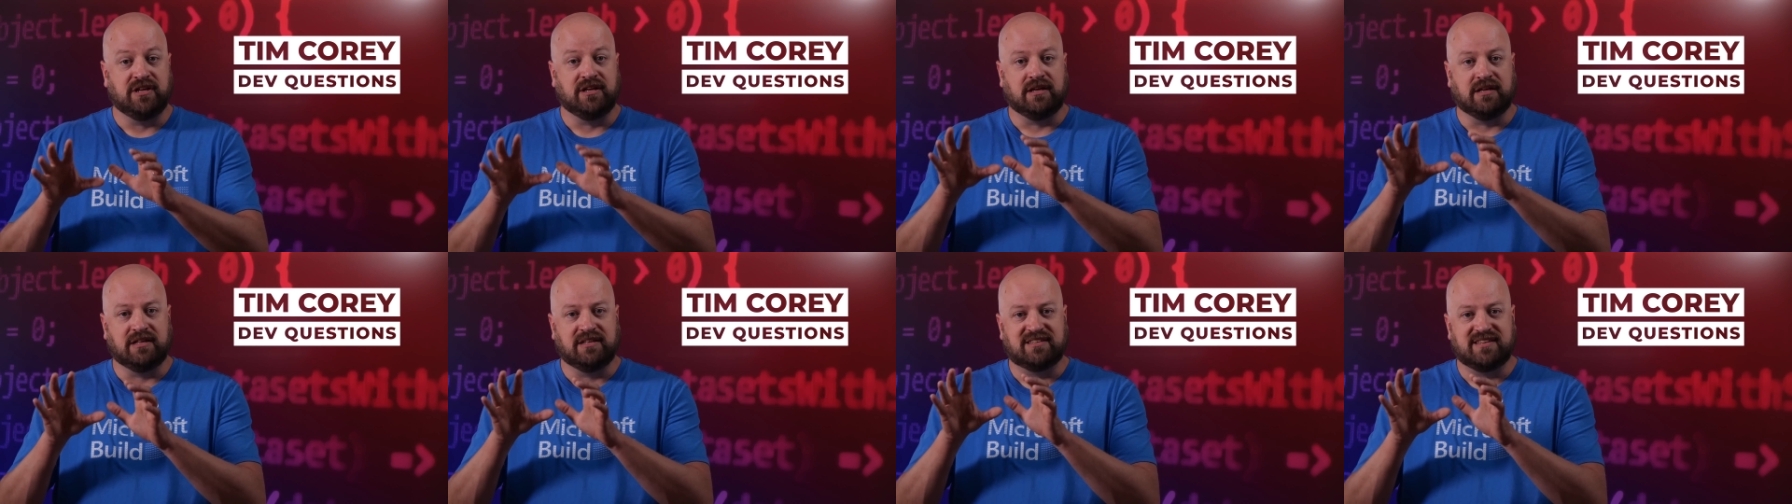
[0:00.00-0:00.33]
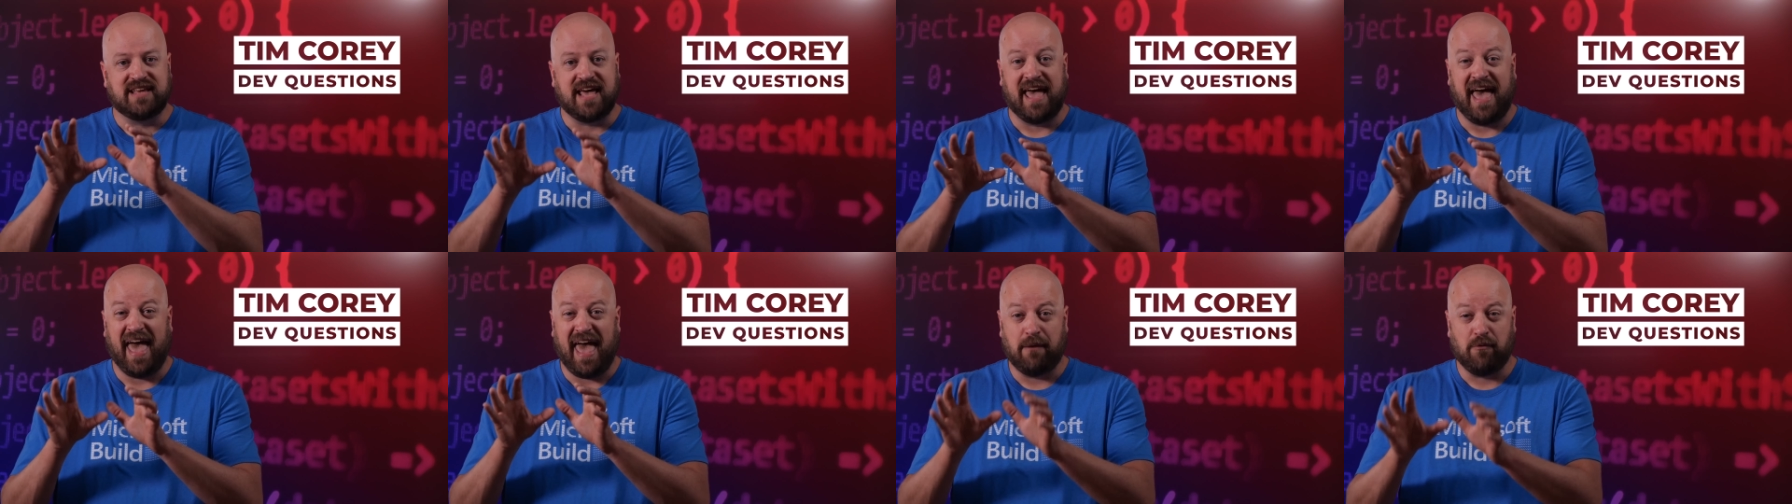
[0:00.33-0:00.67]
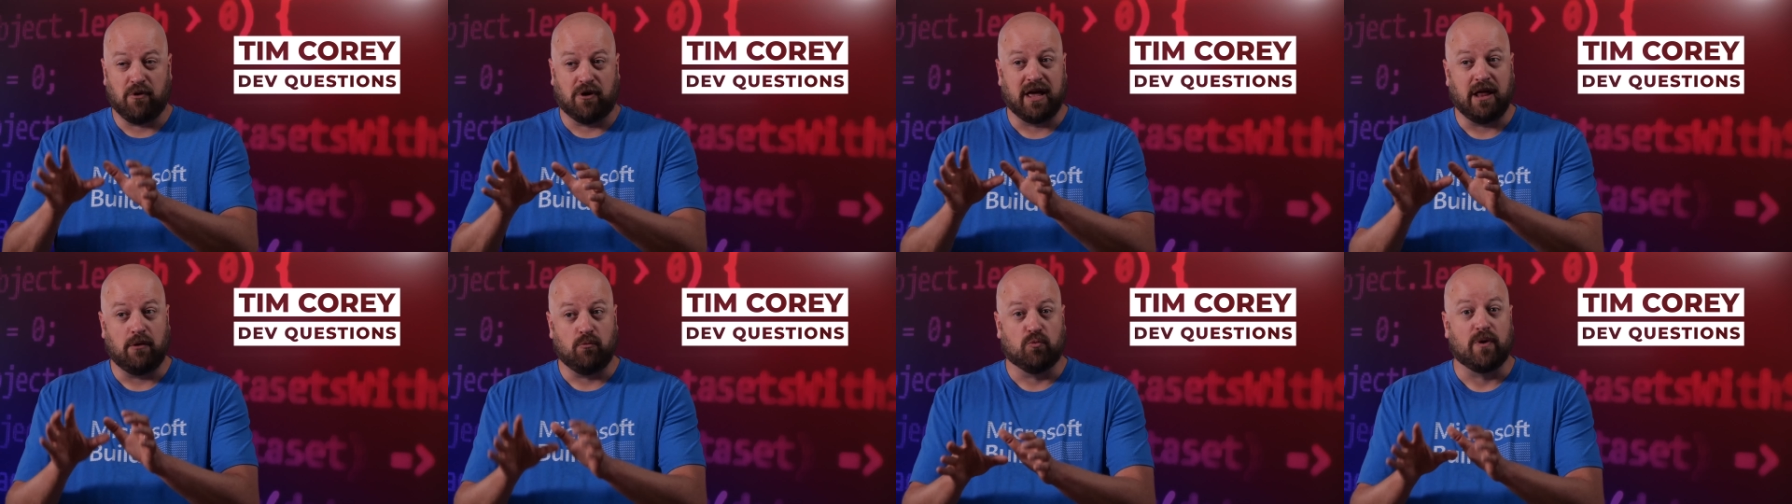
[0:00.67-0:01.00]
you can say,
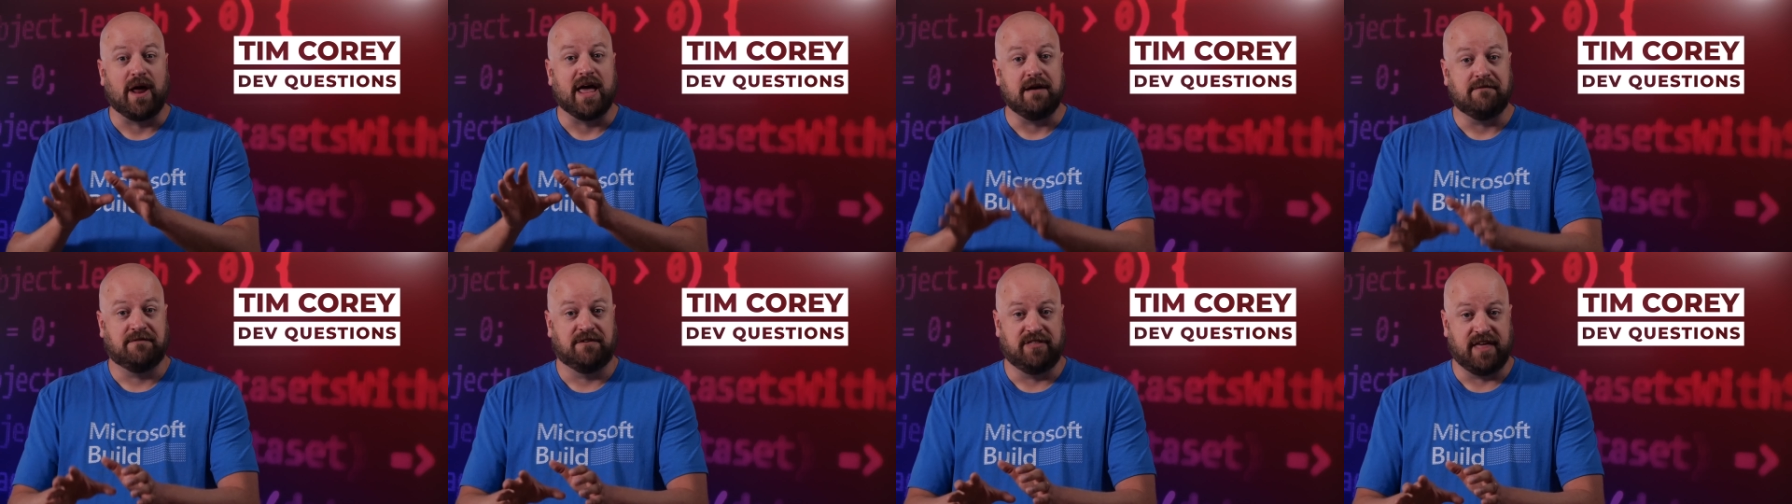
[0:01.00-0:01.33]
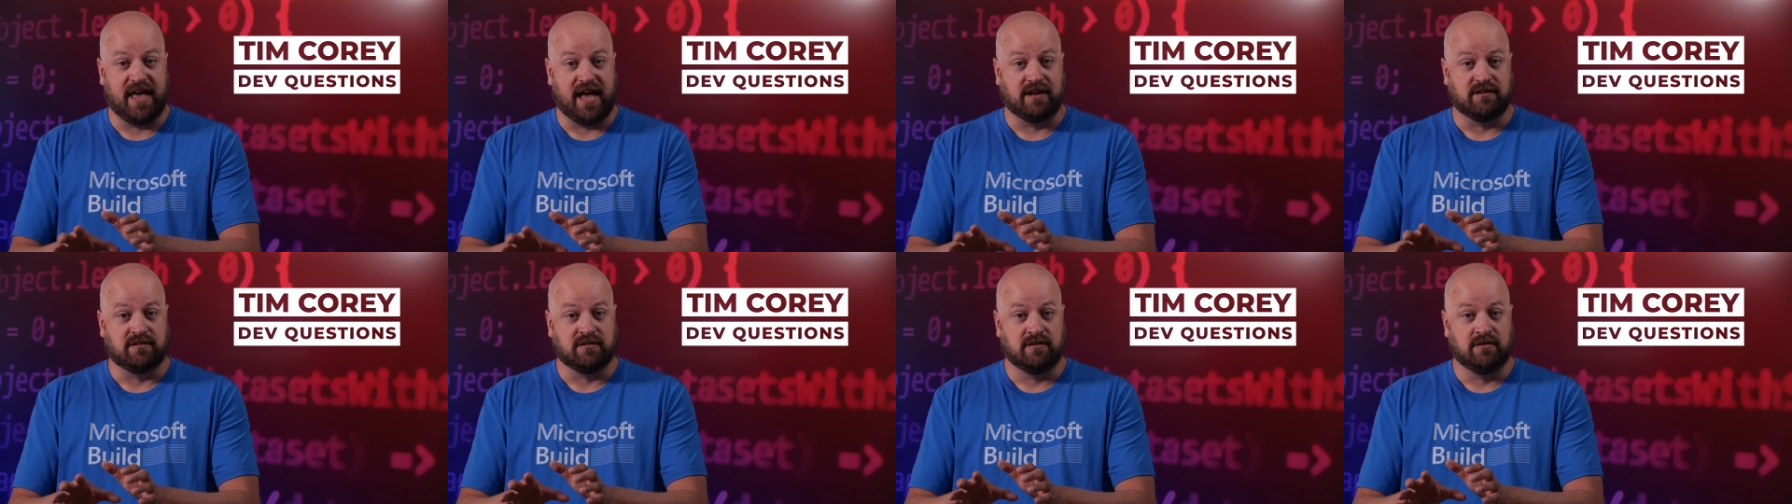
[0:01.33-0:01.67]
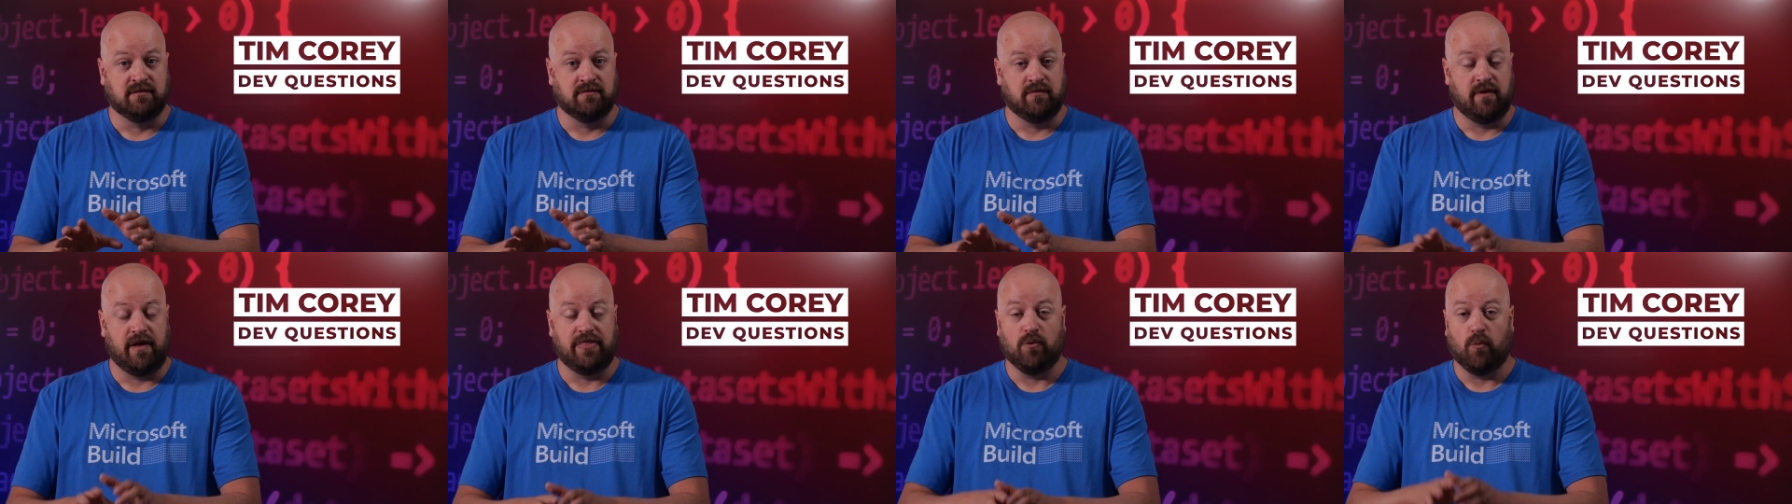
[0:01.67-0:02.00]
hey, we're getting ready for that.